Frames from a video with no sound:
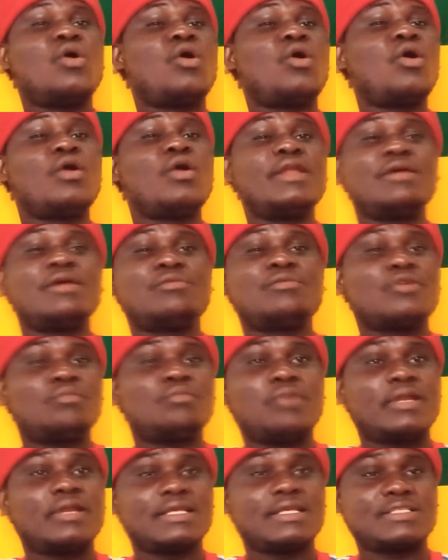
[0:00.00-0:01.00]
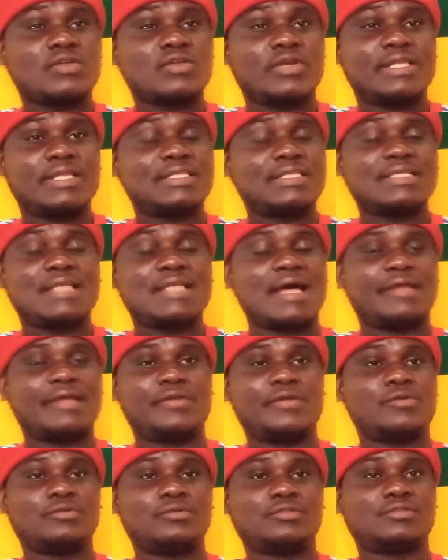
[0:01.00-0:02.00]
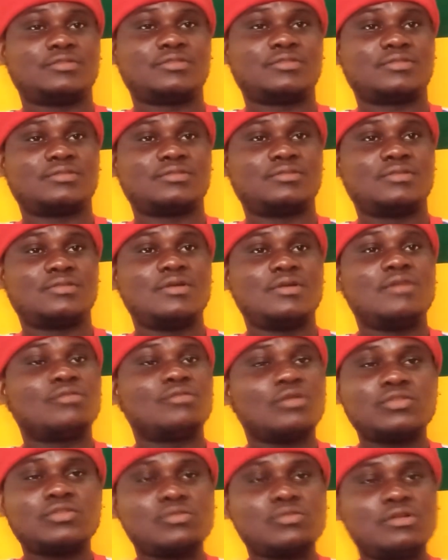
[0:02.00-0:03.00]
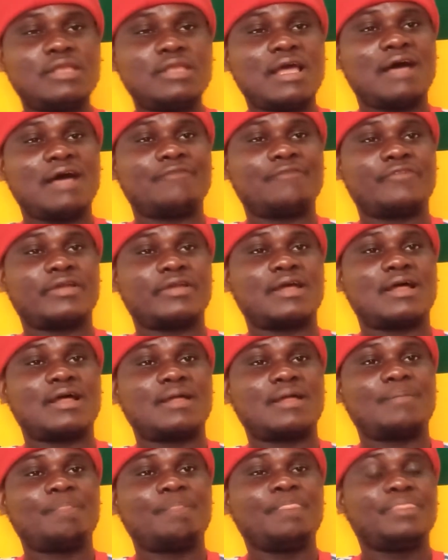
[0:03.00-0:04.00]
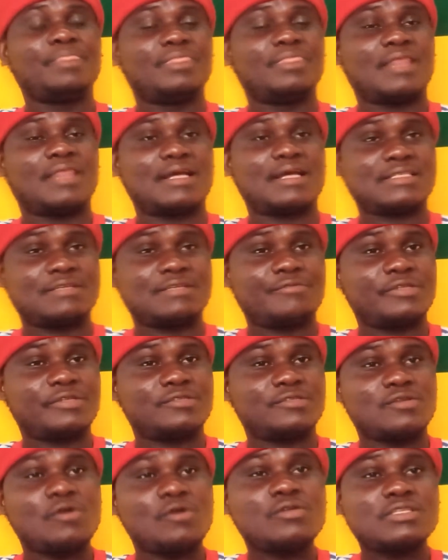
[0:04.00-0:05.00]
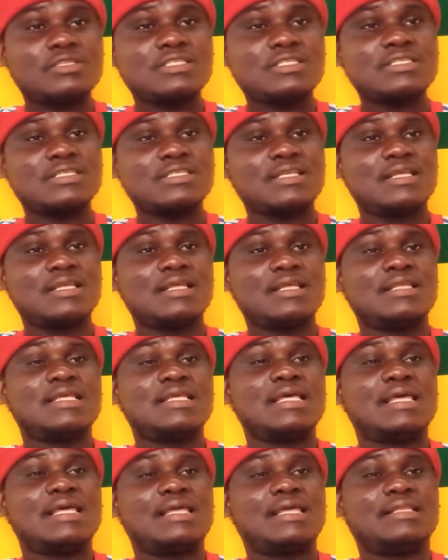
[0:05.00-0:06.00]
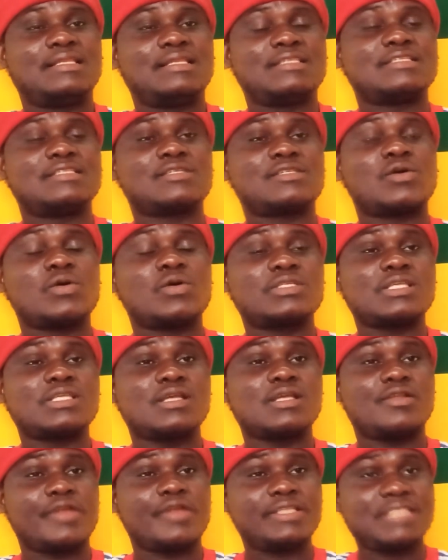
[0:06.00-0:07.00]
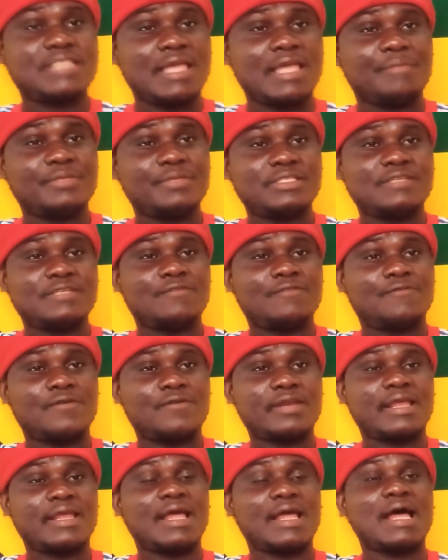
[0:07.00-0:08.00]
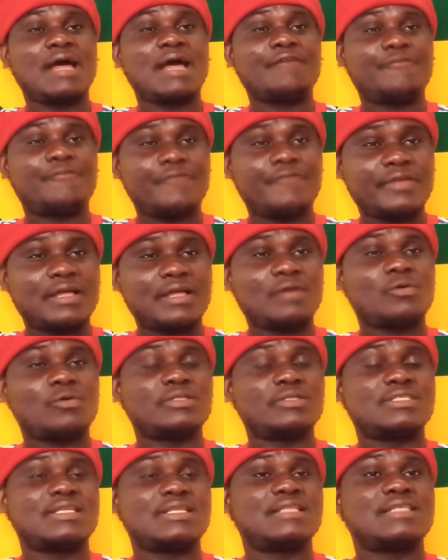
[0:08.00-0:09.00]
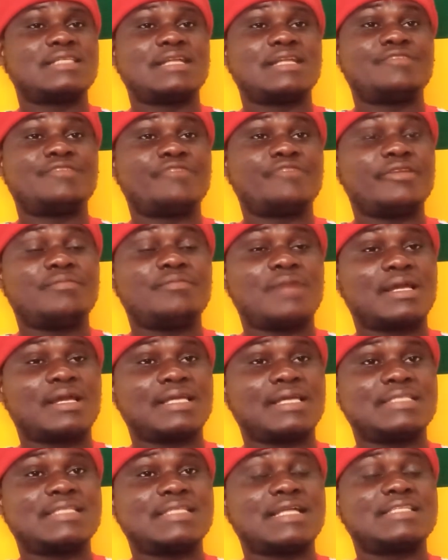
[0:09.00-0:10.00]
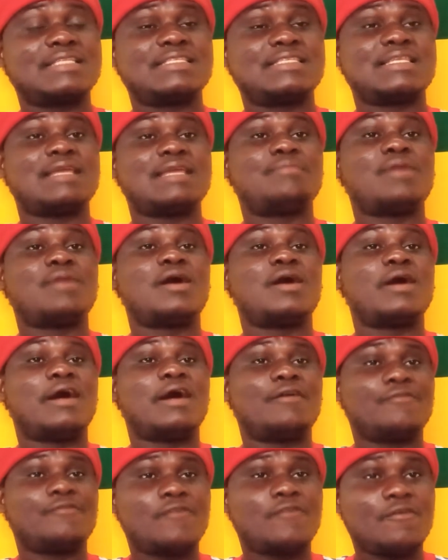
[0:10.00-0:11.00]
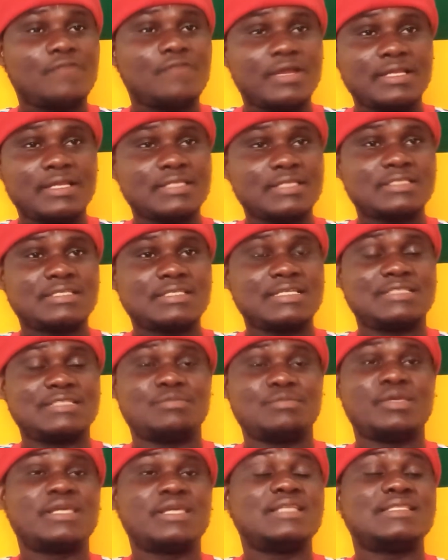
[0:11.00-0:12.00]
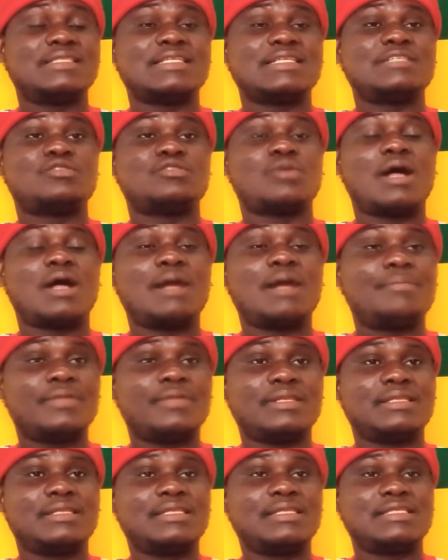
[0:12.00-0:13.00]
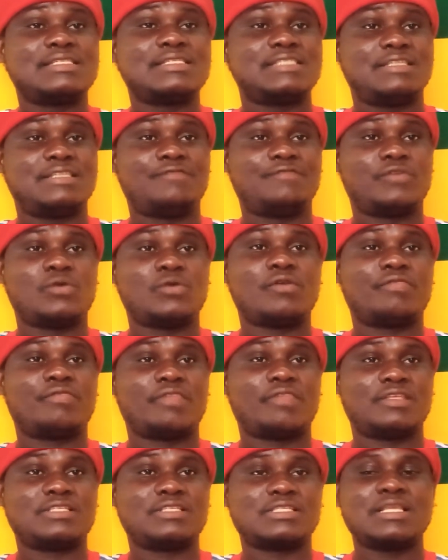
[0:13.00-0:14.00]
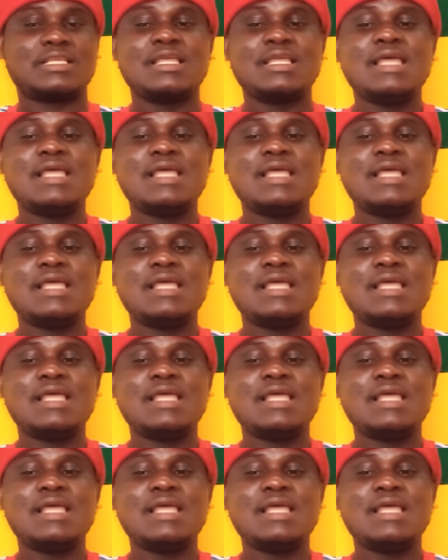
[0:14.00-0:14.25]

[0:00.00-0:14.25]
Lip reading: All the road borders connected are closed. Not only Africa, as a result, this is causing great enmity for the Africa continental trade markets that's said by our forefathers. It's making things to happen. This is difficult things.